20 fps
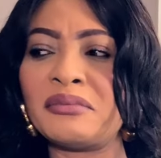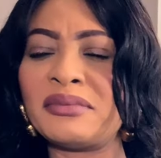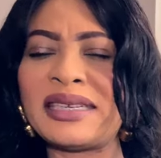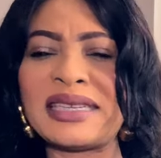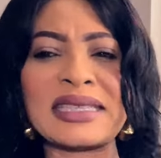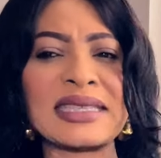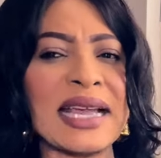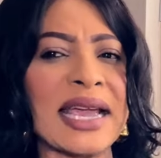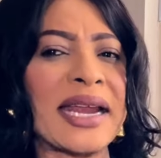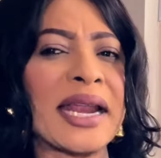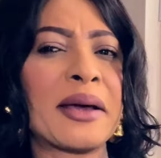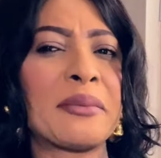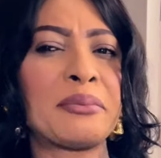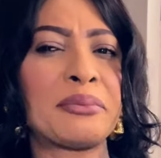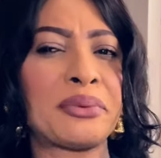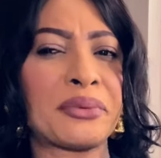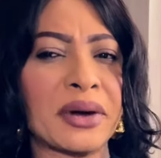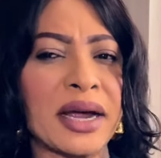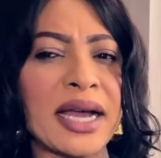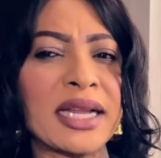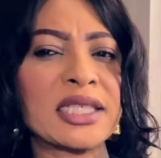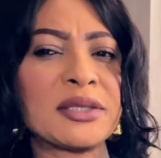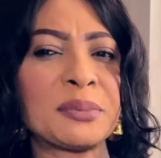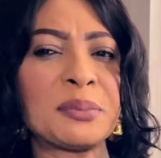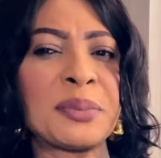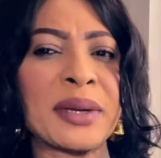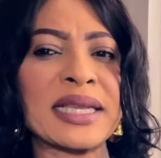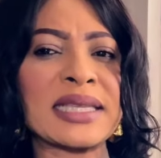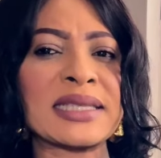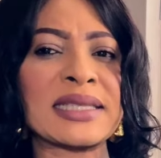designer brand
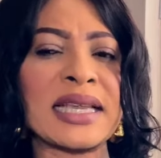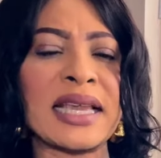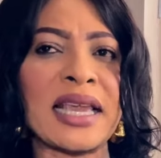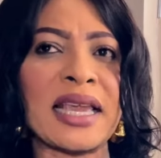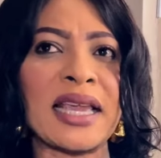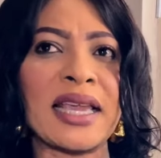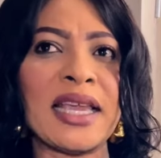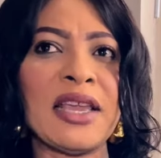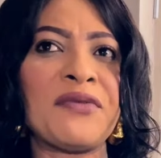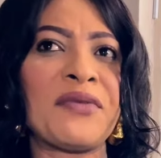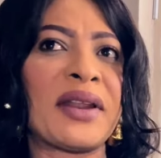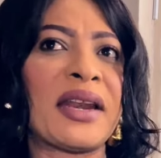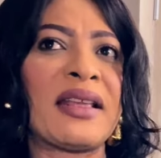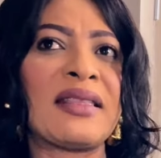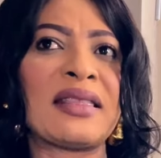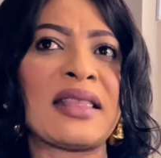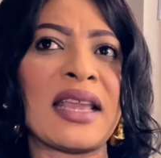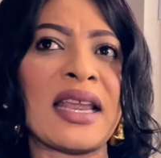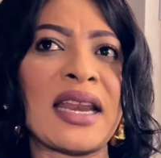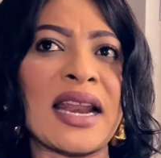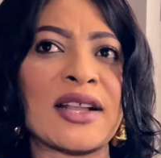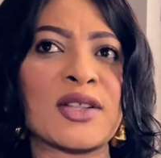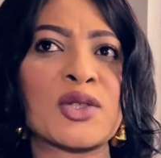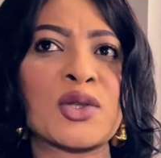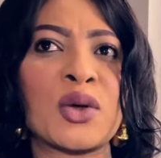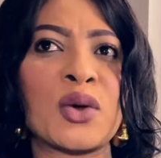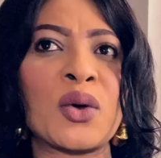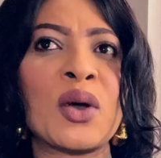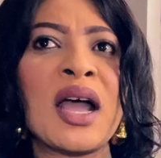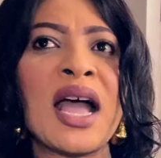per se. If anything
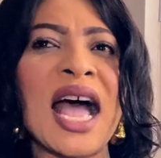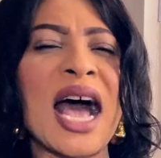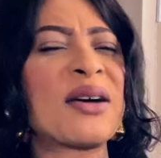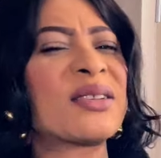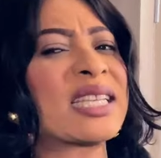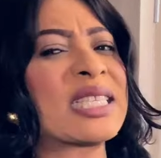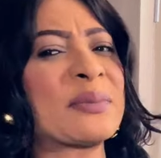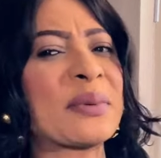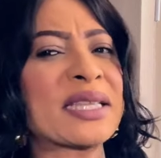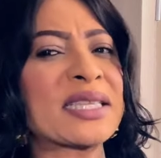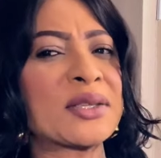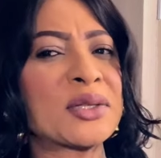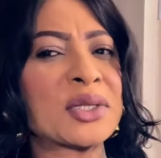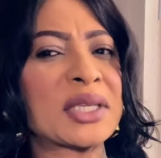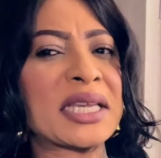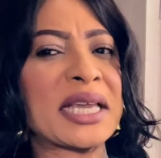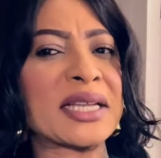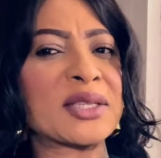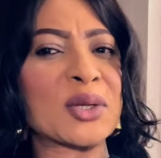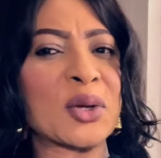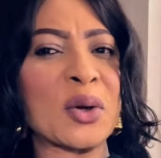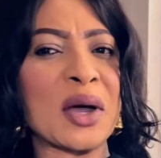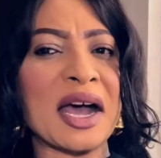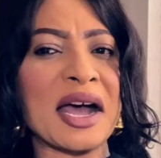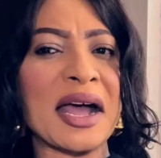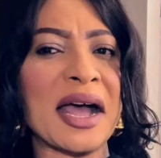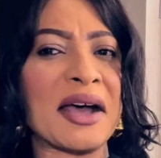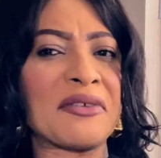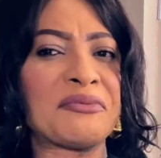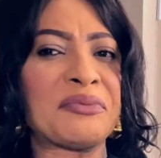at all, I was expecting to get,
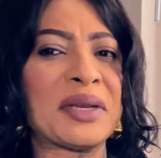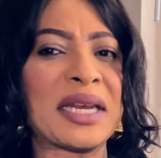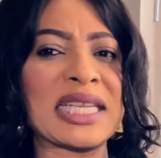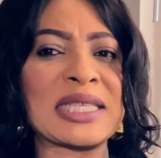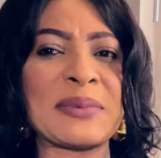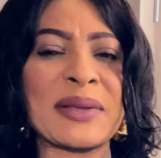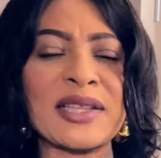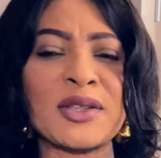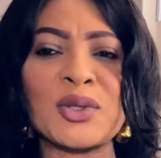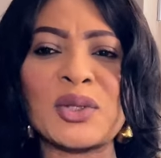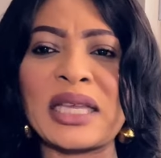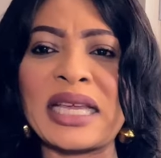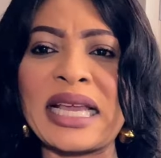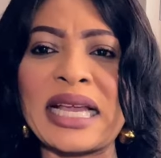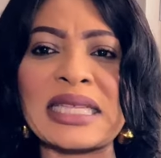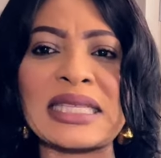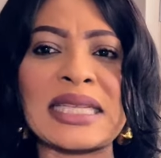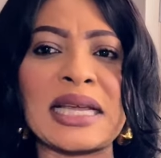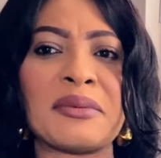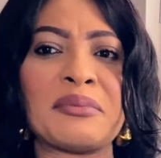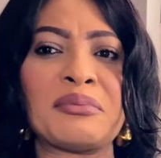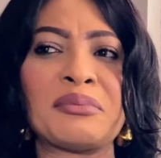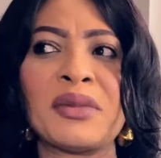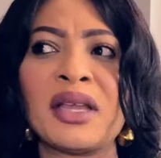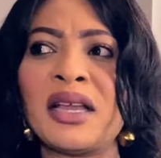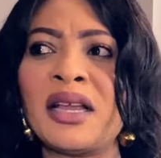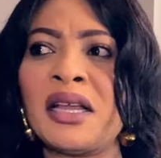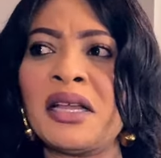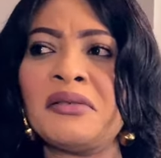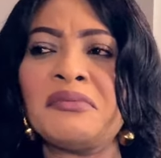or I've been expecting to get, some
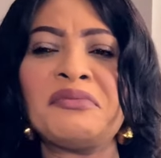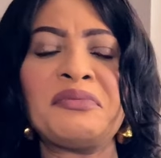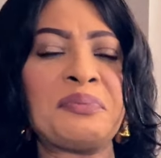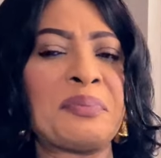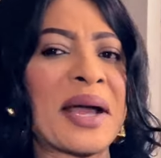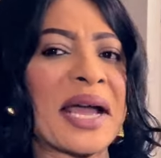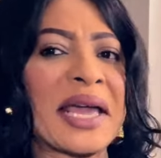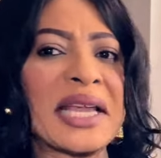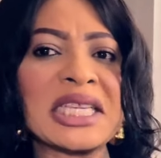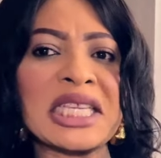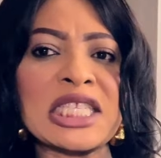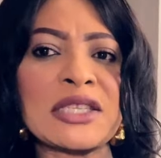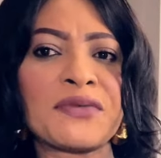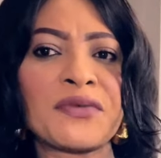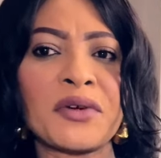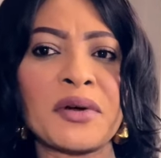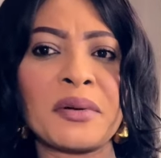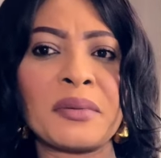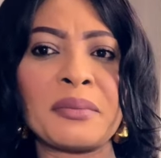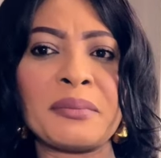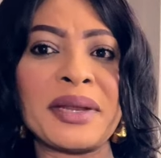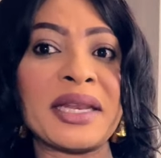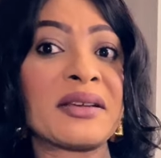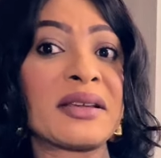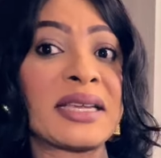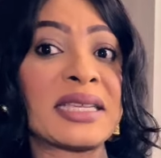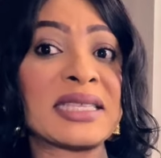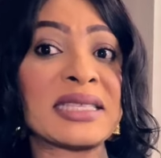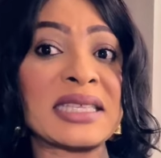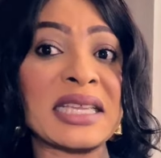packages from Middle
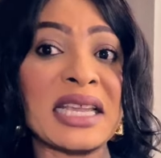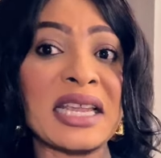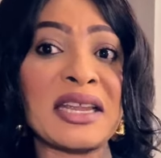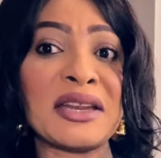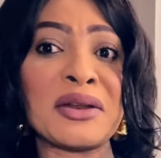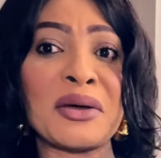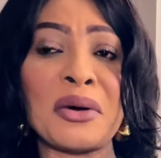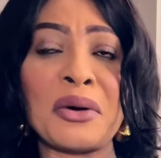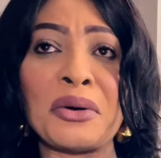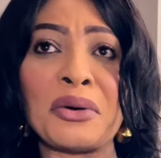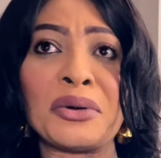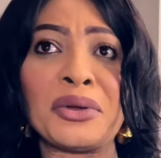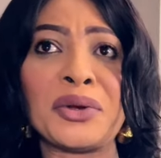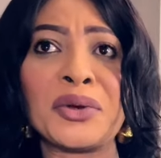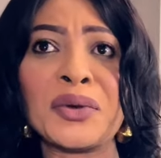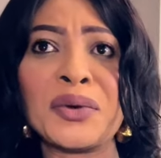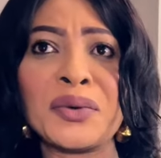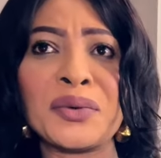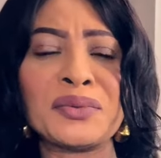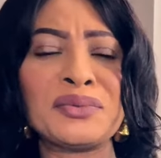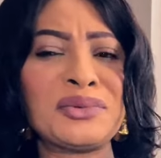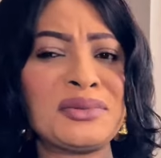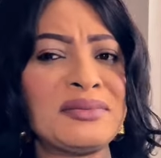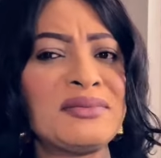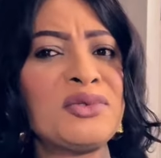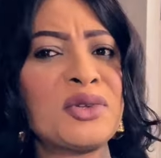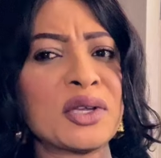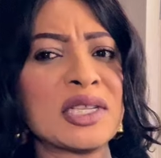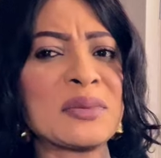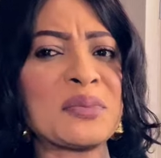Eastern or, you know,
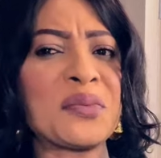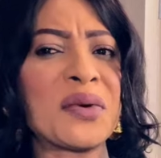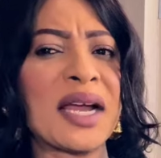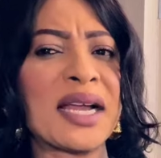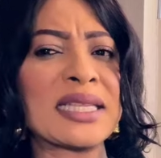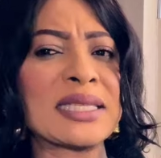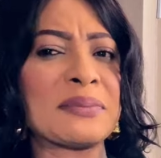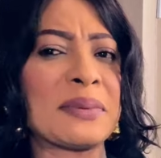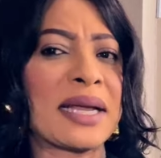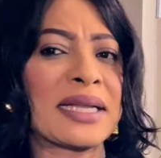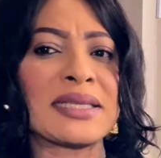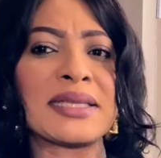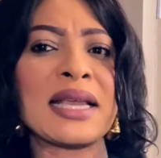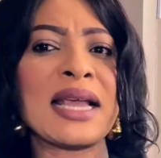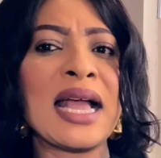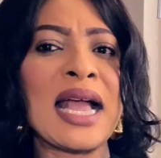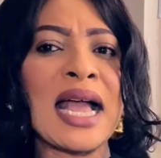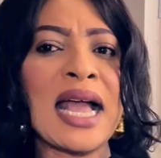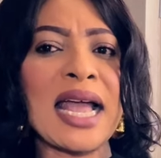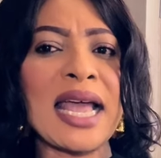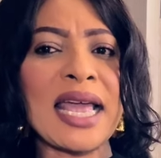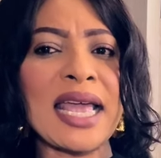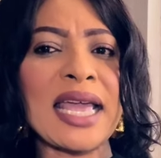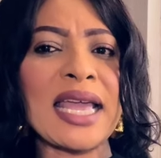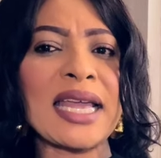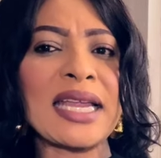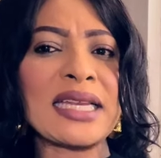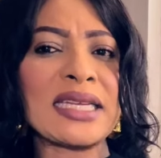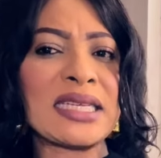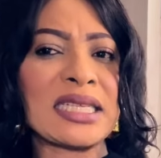those brands. But
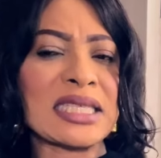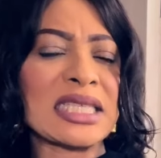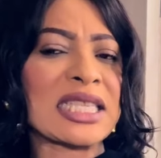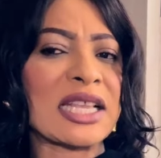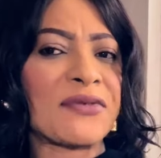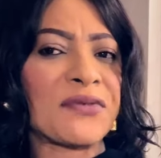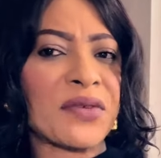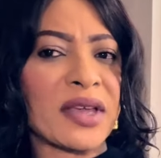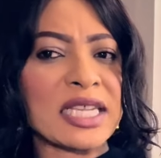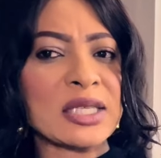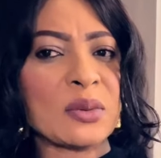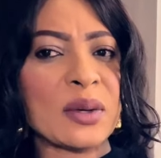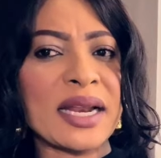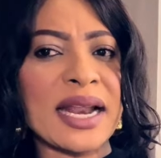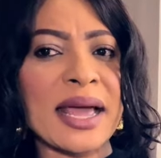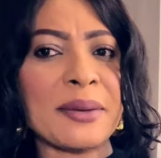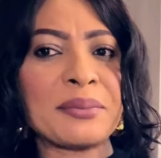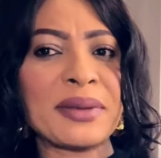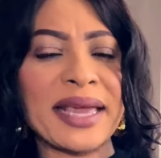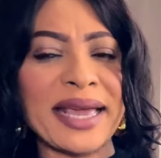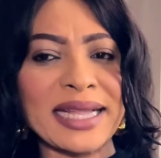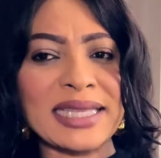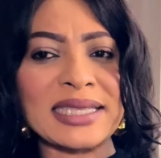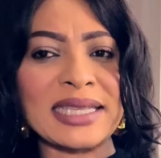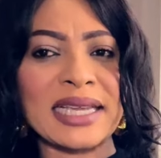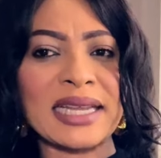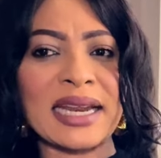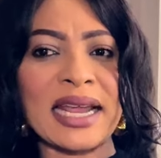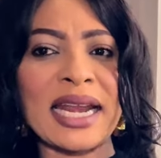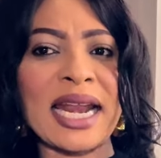this is the first one I'm
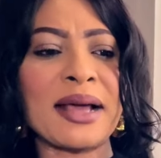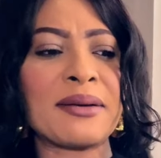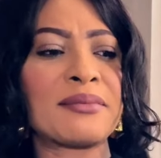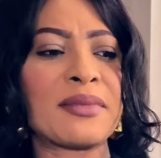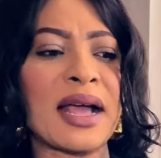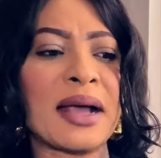getting, and